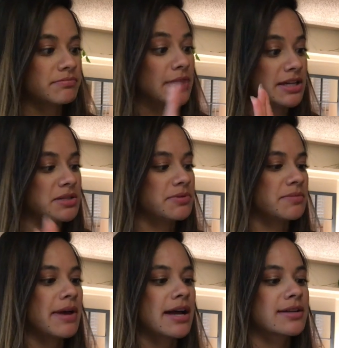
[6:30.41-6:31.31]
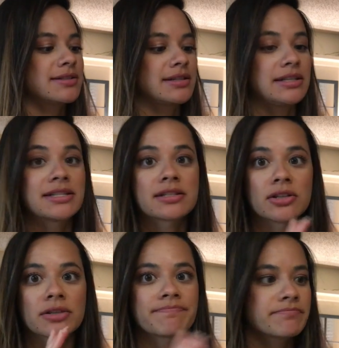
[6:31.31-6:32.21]
I need to put it back because it needs to
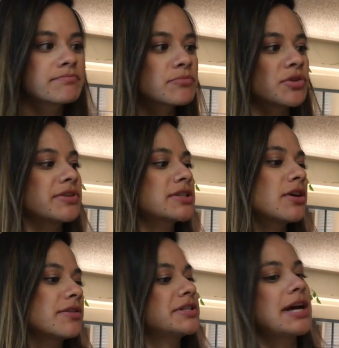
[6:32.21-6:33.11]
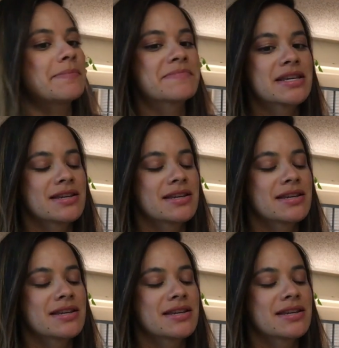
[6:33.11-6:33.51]
look perfect all the time.